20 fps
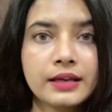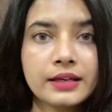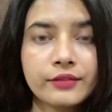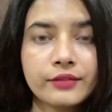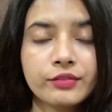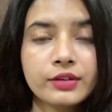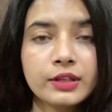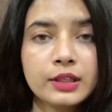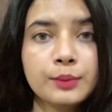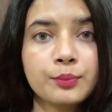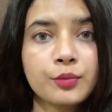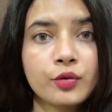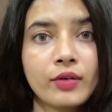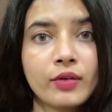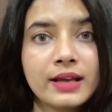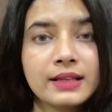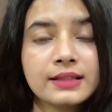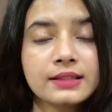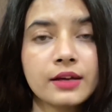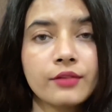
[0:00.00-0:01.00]
Definitely
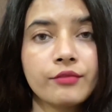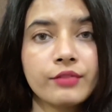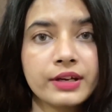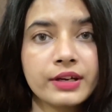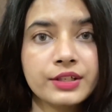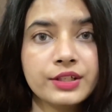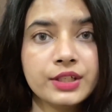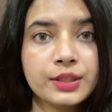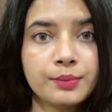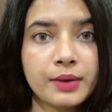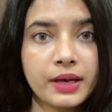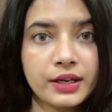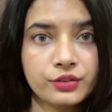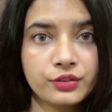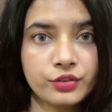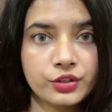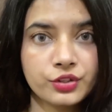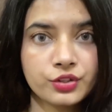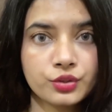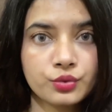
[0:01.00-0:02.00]
provides a very deep
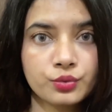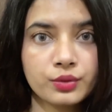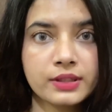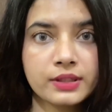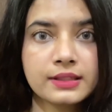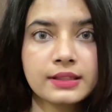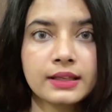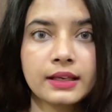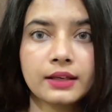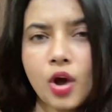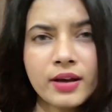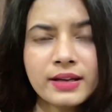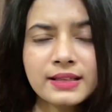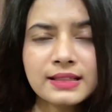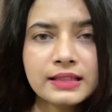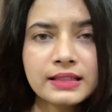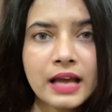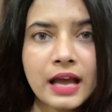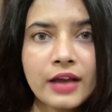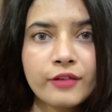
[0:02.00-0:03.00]
hydration to the skin.
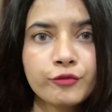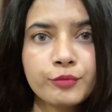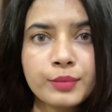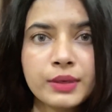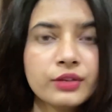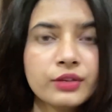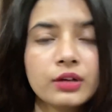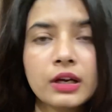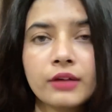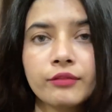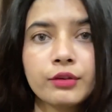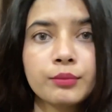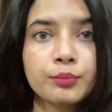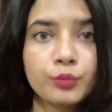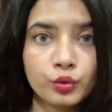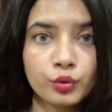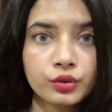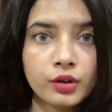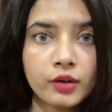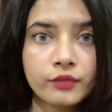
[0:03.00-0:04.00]
Honestly, I have been loving
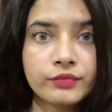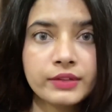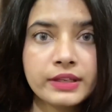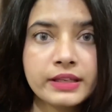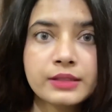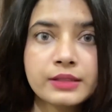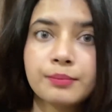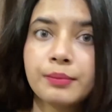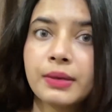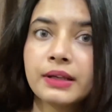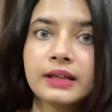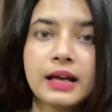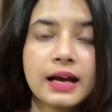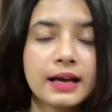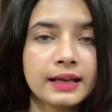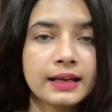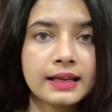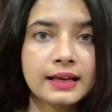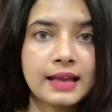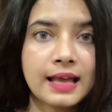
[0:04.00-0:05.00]
both of these, but
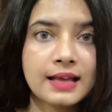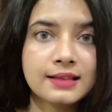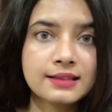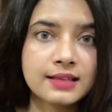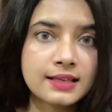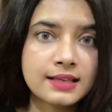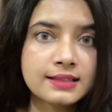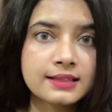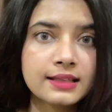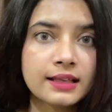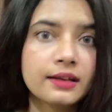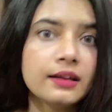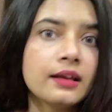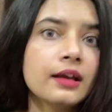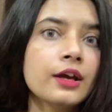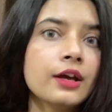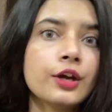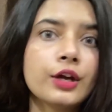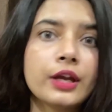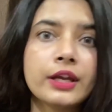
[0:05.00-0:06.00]
again, as I said,
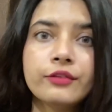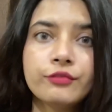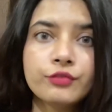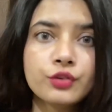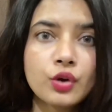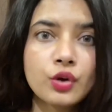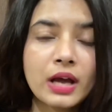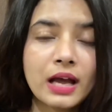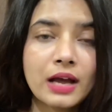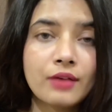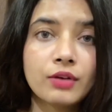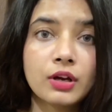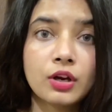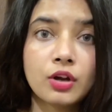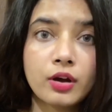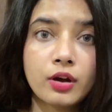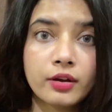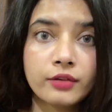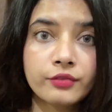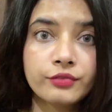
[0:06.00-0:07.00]
if you have a
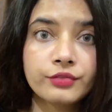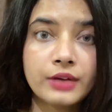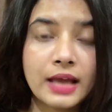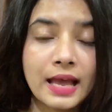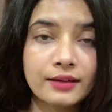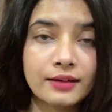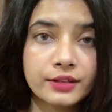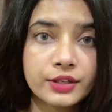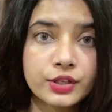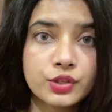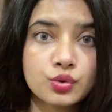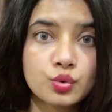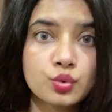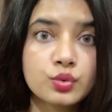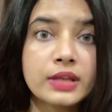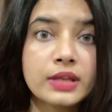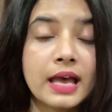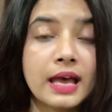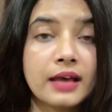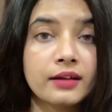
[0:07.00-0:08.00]
lot of acne
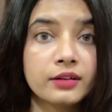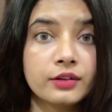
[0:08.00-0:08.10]
issues and